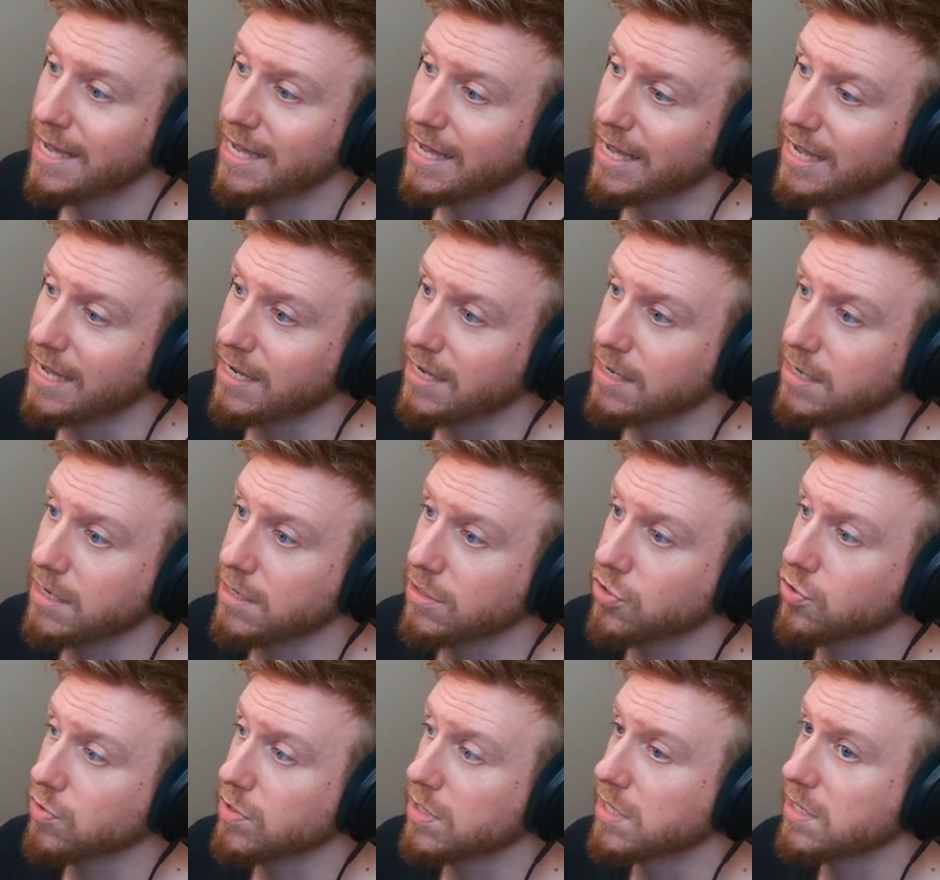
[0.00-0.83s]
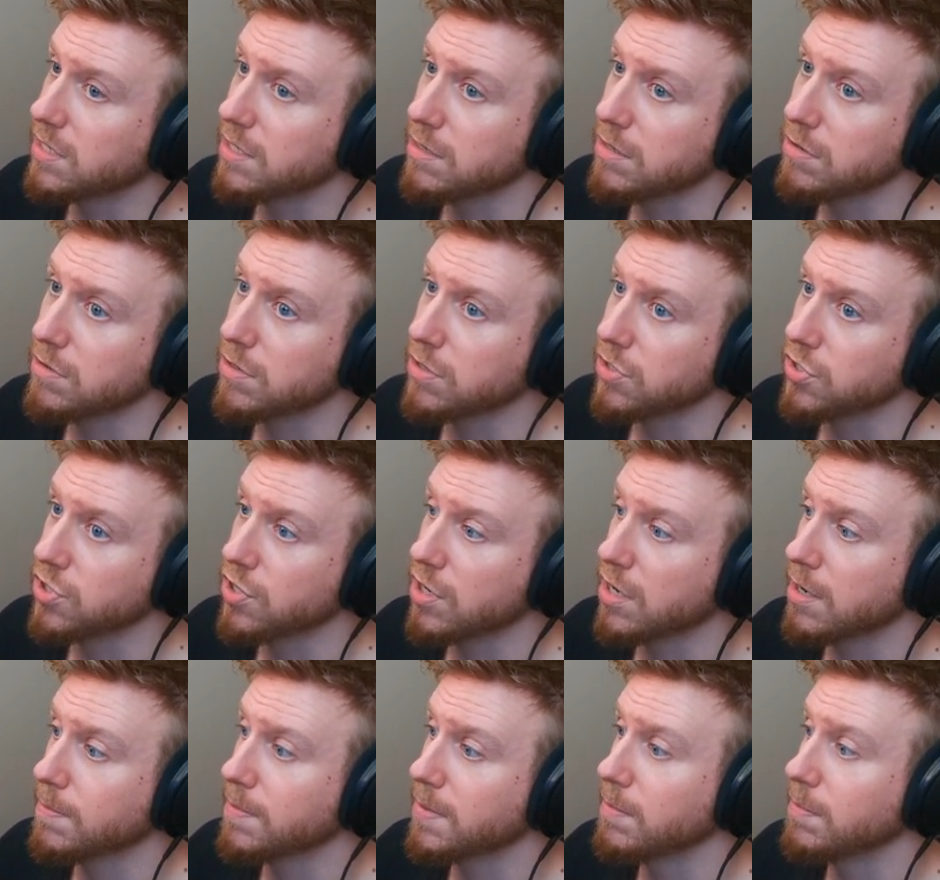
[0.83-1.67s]
and trees that you can
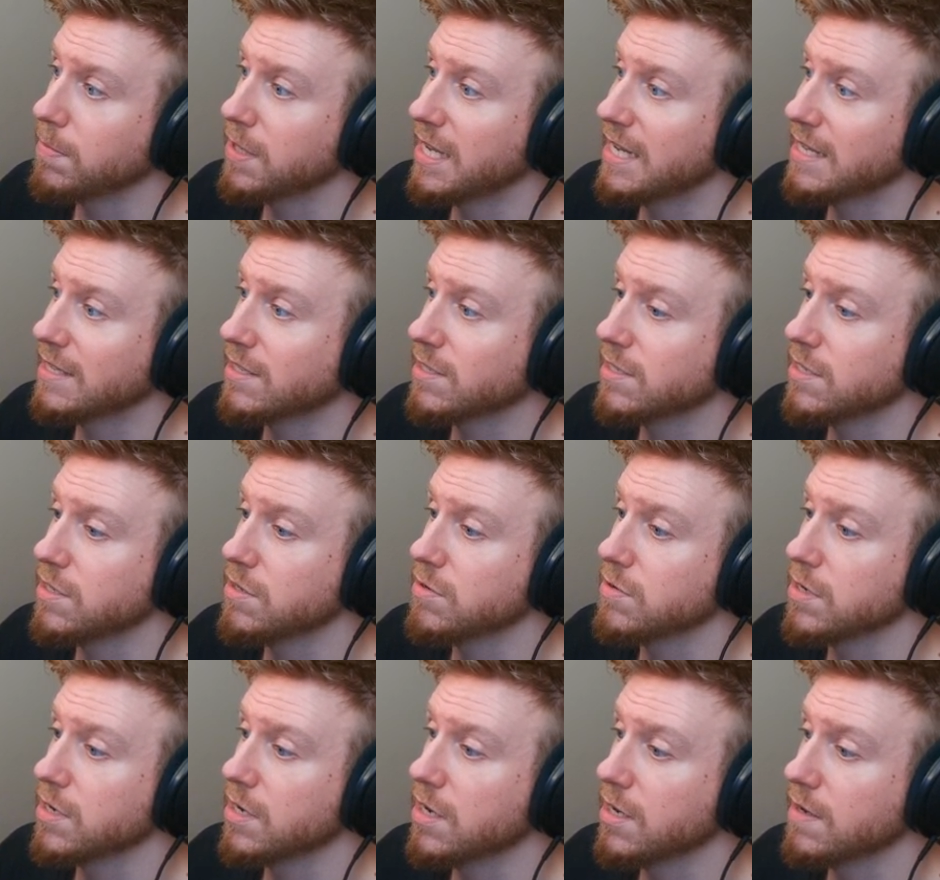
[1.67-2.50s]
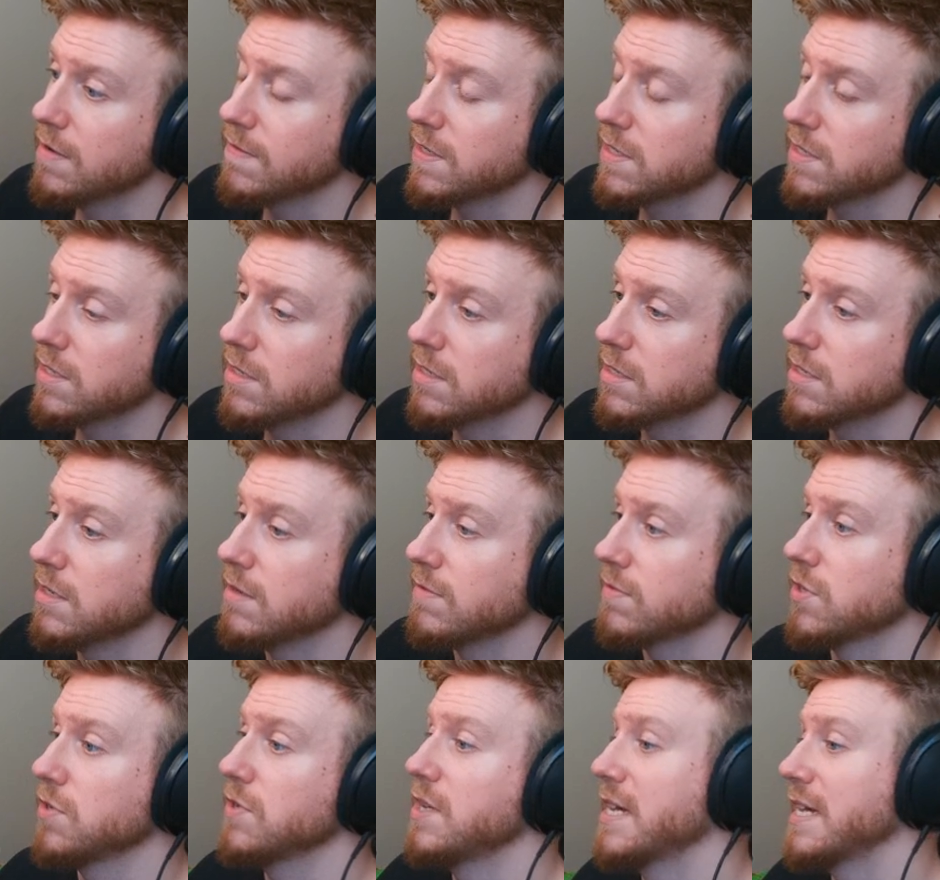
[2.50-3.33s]
chop, and plants that you can harvest and
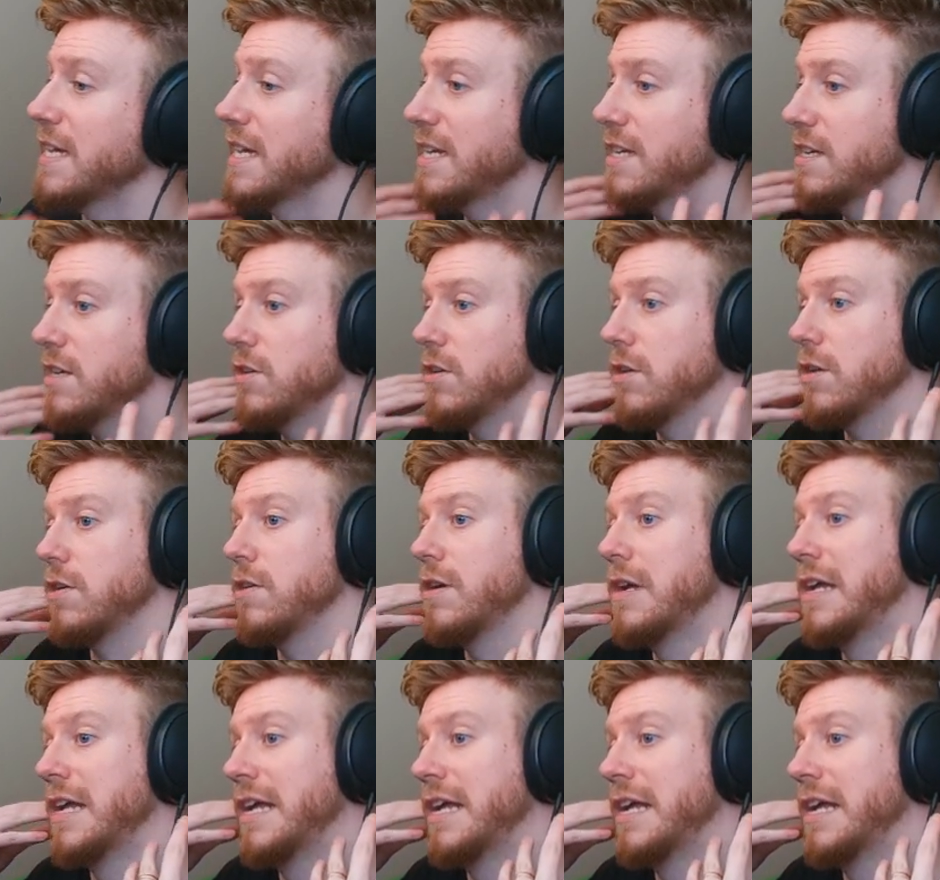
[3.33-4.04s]
stuff. So yeah, getting your